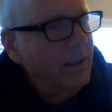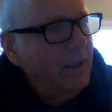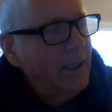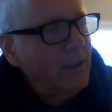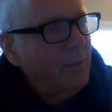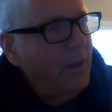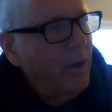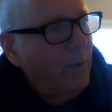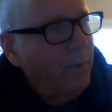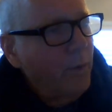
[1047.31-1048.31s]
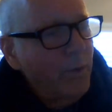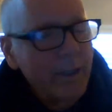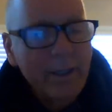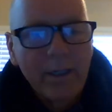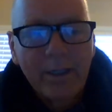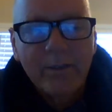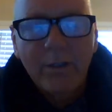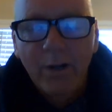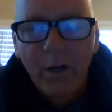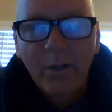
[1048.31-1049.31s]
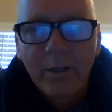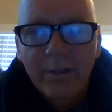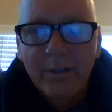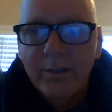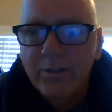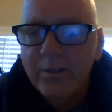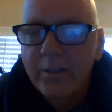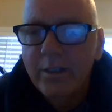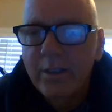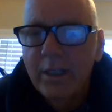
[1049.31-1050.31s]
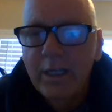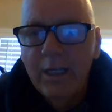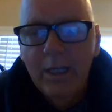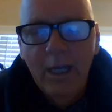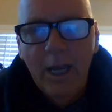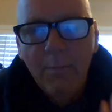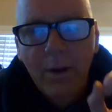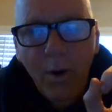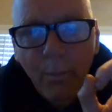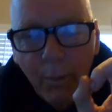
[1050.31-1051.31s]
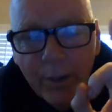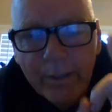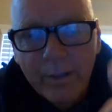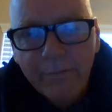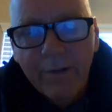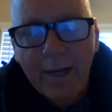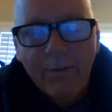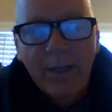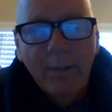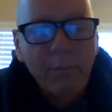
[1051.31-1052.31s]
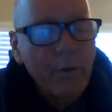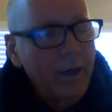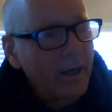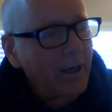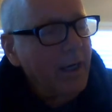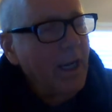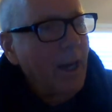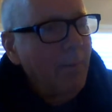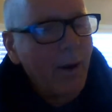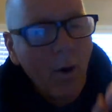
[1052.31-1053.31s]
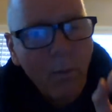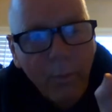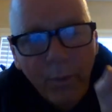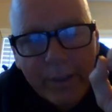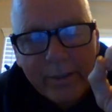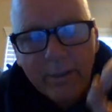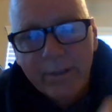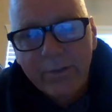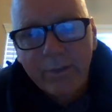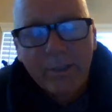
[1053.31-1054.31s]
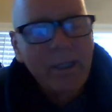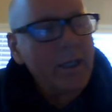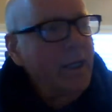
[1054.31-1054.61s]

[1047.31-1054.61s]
That's my whole point, guys, to all of this. And my whole point to the five A M prayer. And my whole point to listen.